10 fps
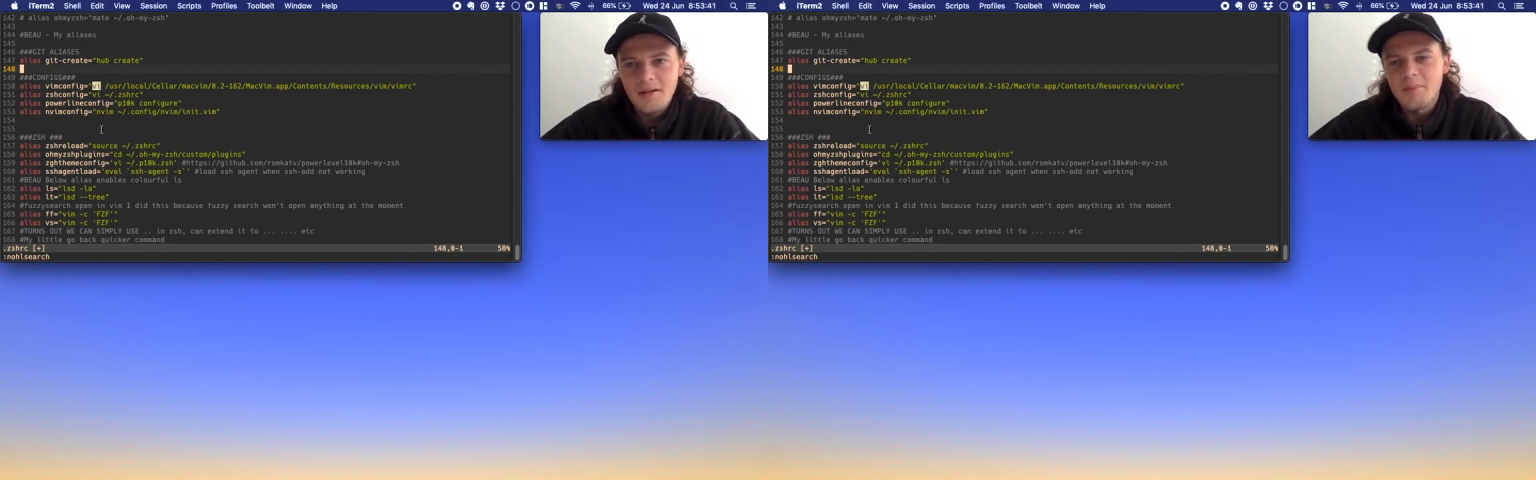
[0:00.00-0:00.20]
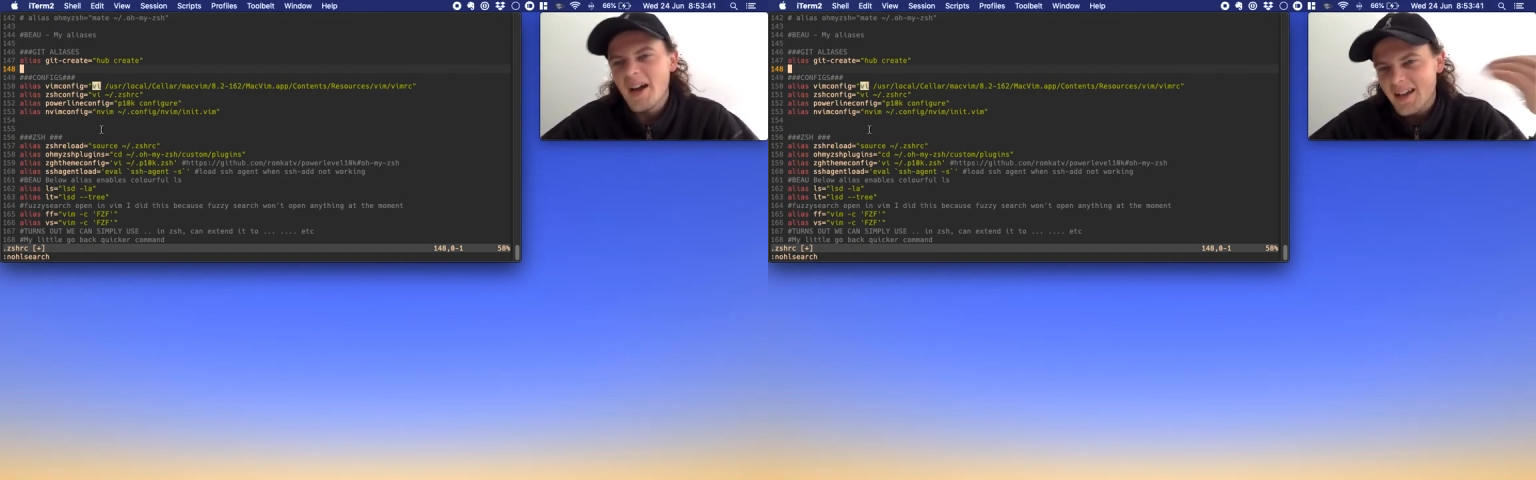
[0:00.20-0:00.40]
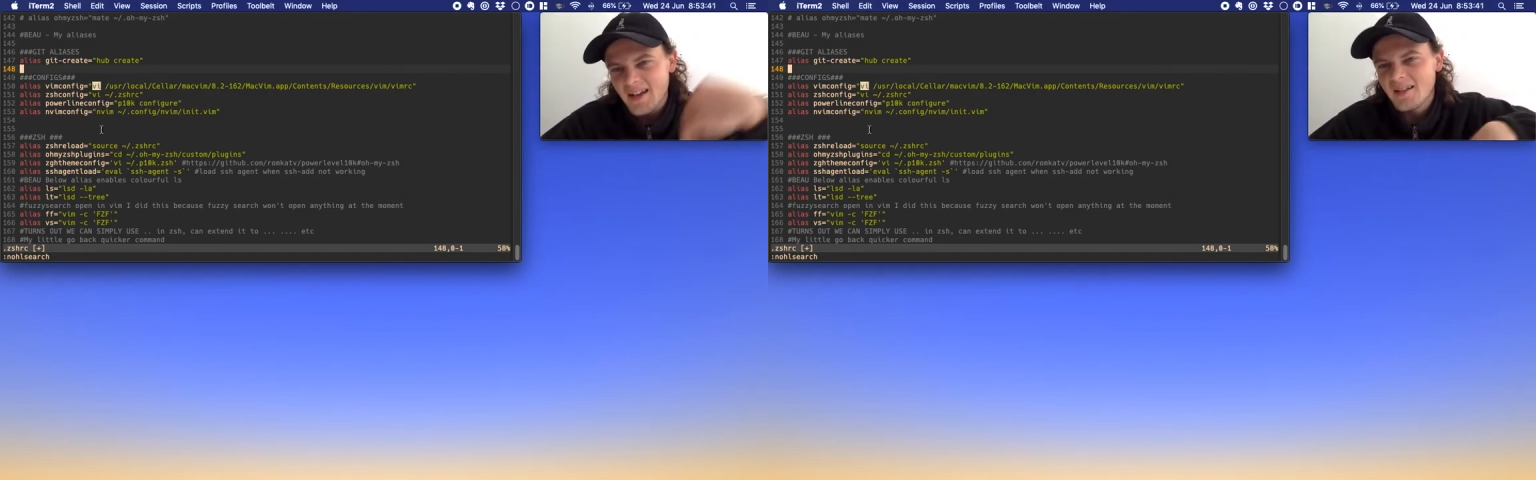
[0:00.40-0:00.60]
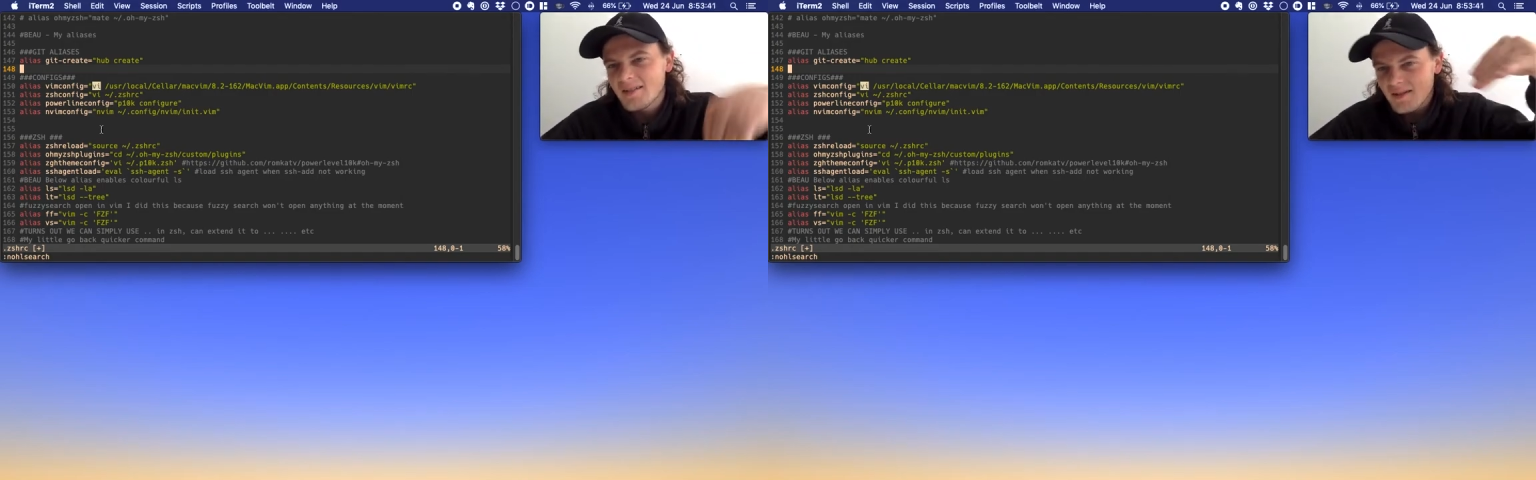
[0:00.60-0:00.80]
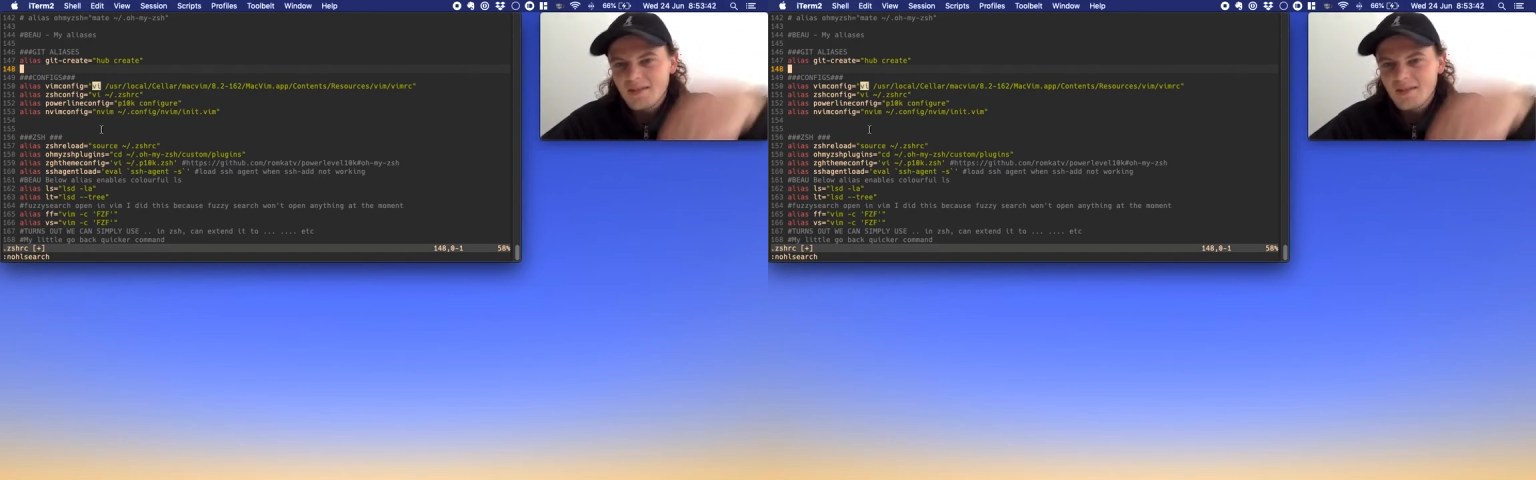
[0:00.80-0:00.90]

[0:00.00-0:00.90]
in the back end